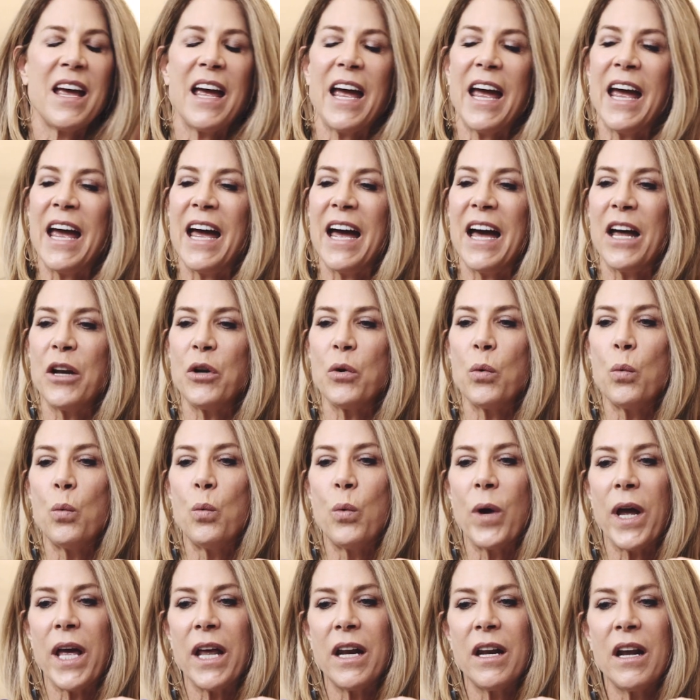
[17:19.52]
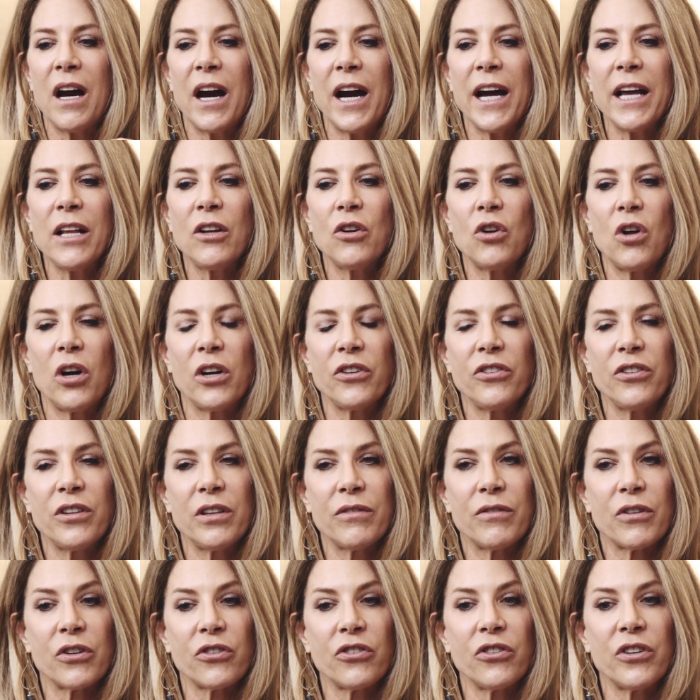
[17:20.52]
And when I launched the
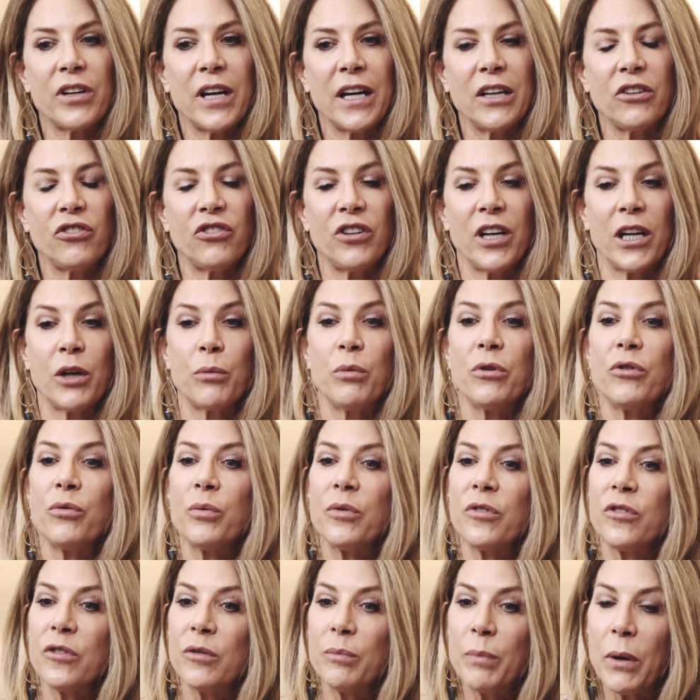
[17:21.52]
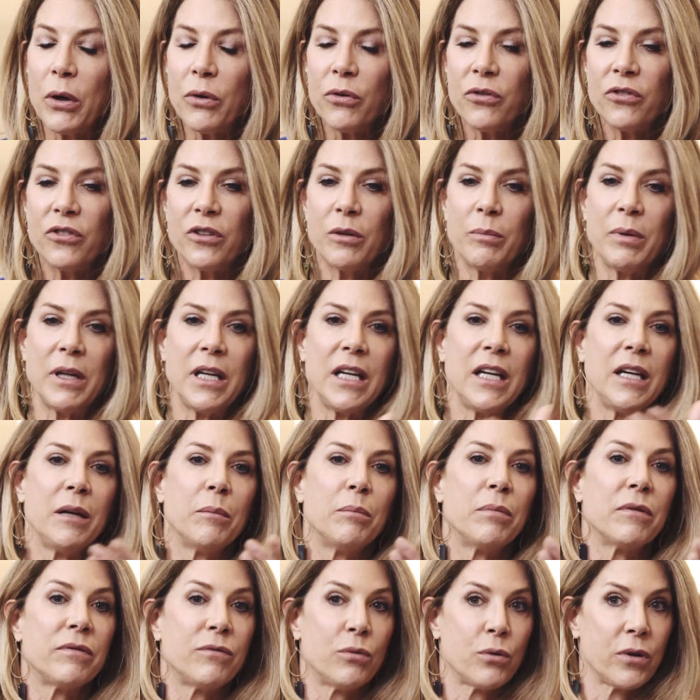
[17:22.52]
Virgin Diet Shake, which was supposed to be
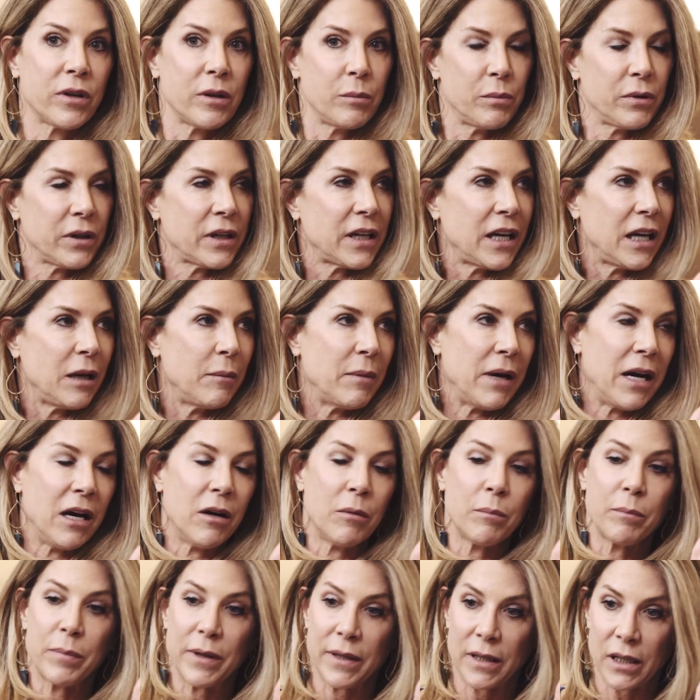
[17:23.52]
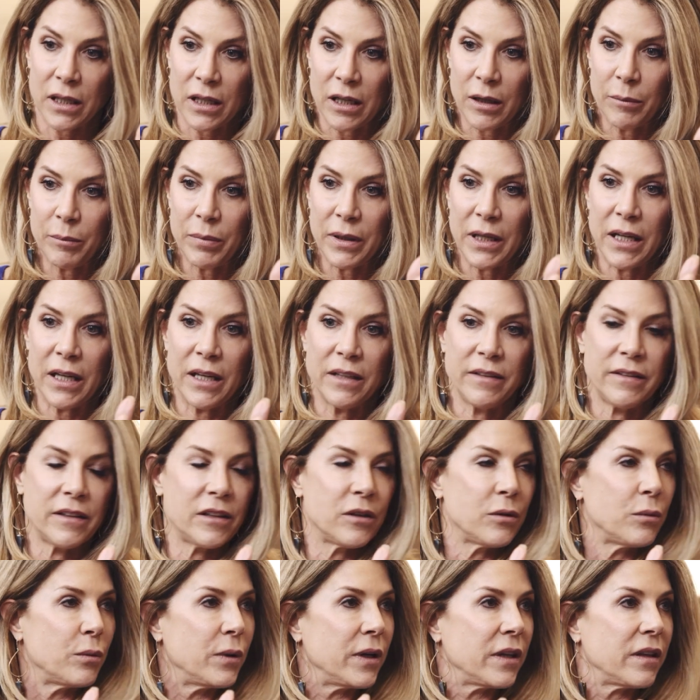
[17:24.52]
before the book came out, but the company I did
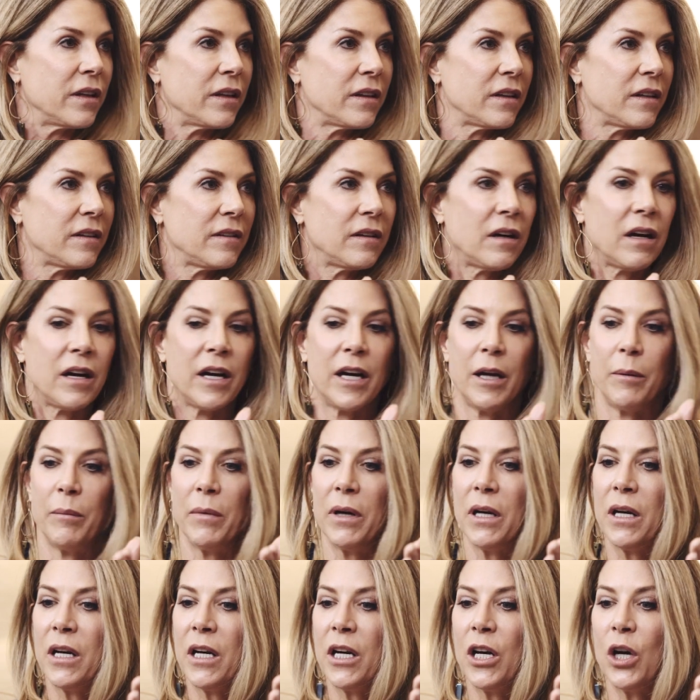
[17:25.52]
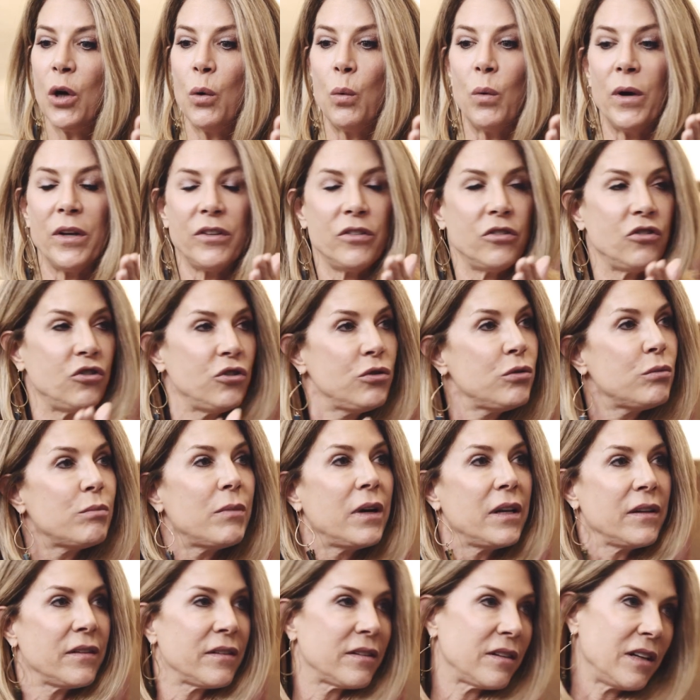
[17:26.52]
it with at the time was 2
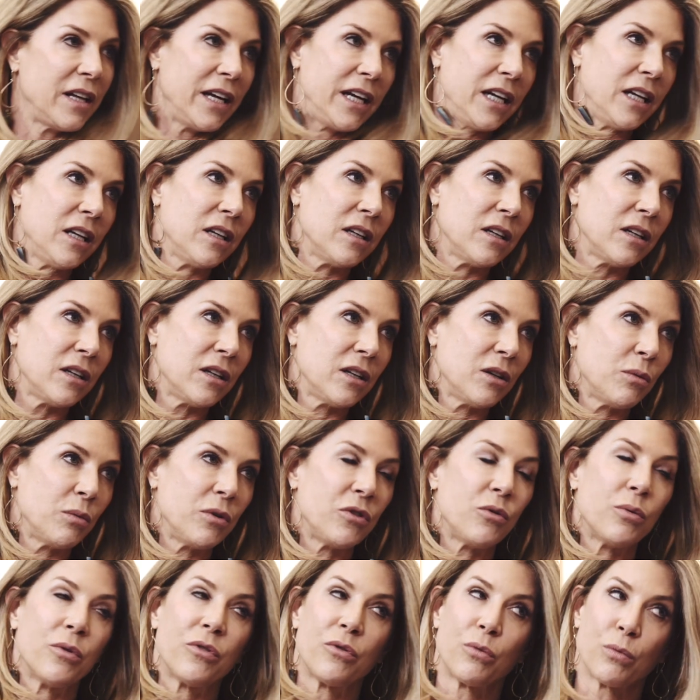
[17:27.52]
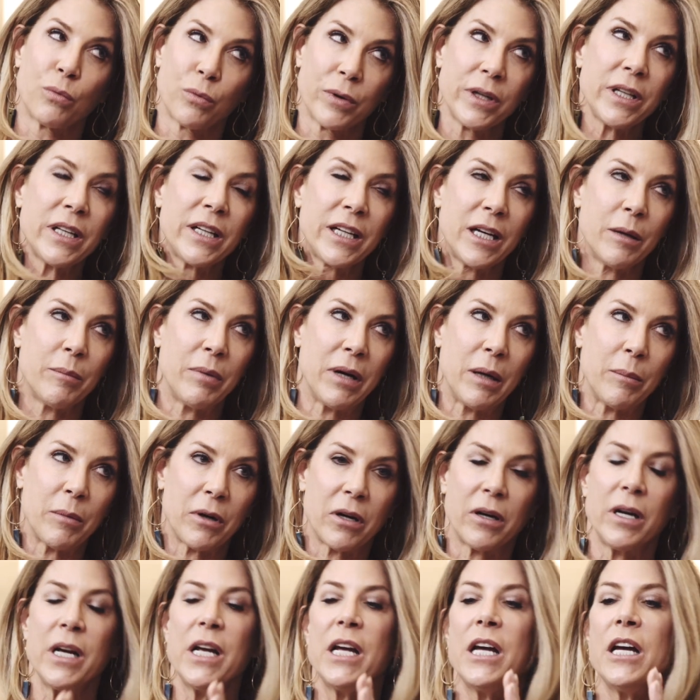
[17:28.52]
months late, which was really a
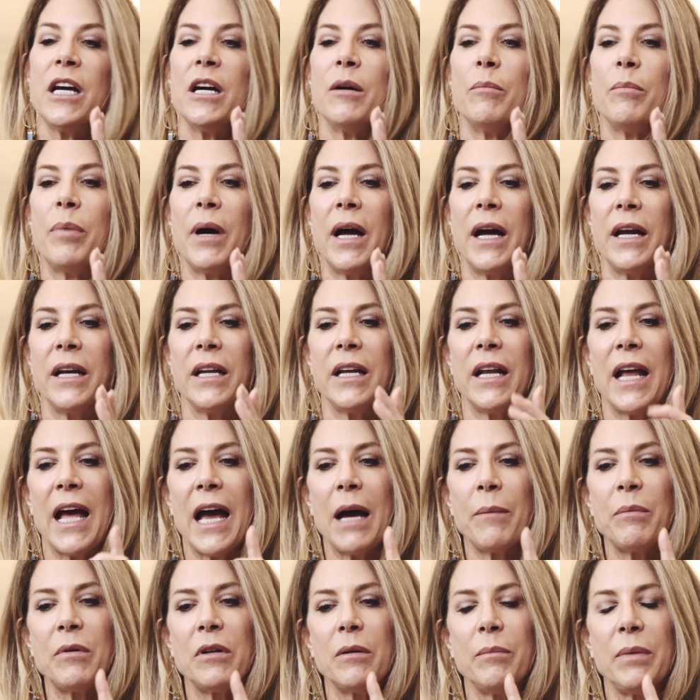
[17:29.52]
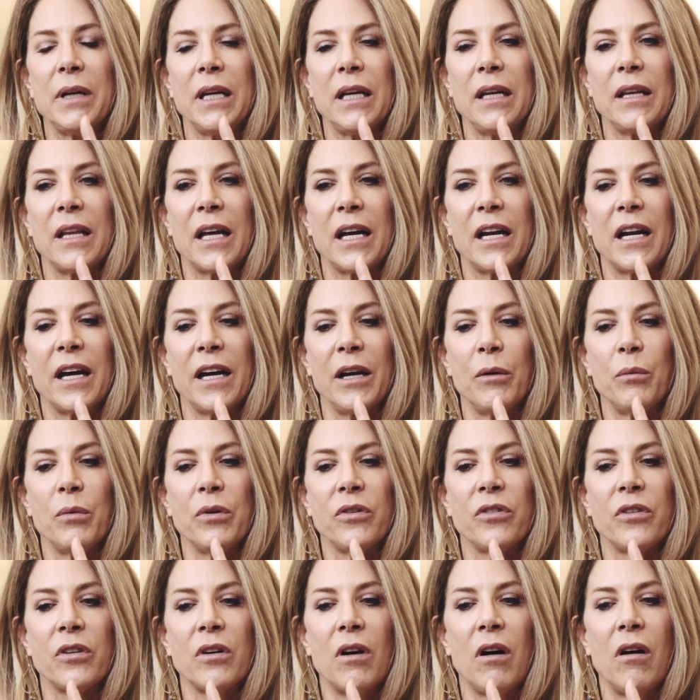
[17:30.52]
bummer. But it happened to be that I
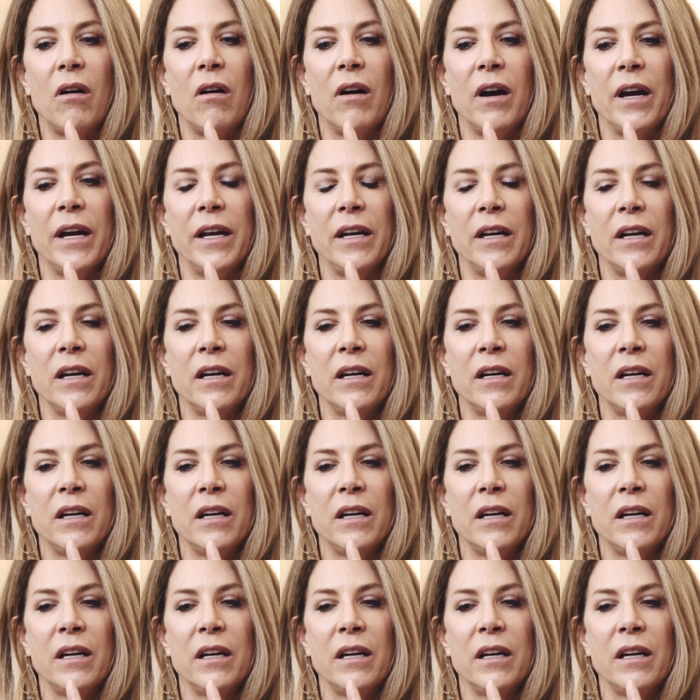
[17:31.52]
was on